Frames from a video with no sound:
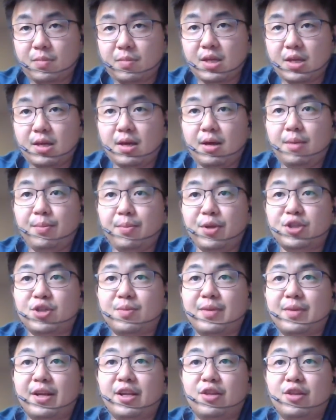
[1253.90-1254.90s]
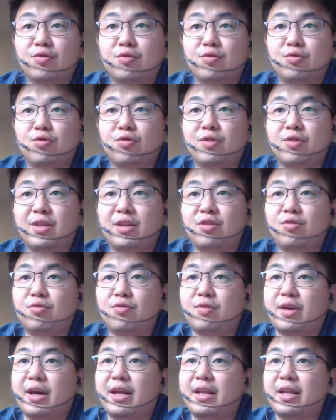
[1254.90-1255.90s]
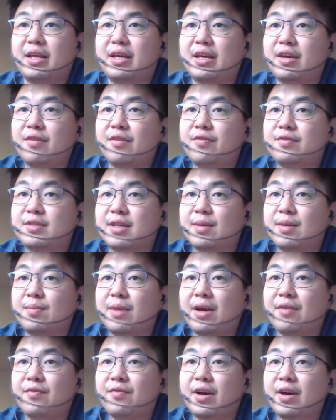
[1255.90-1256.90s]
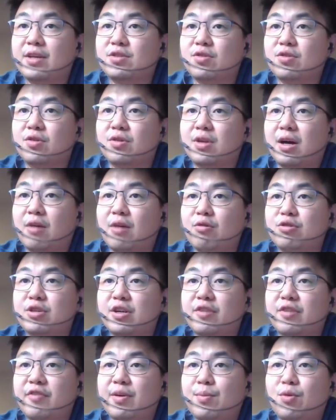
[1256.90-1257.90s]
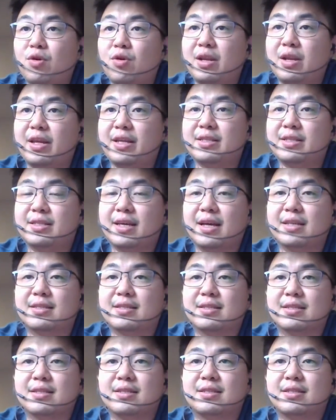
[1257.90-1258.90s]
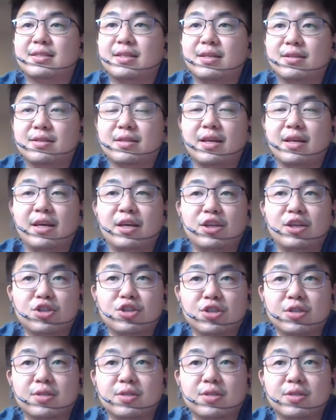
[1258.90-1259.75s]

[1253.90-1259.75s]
Bishop 92, do you think you can give some advice on how to generate more leads as a sales agent?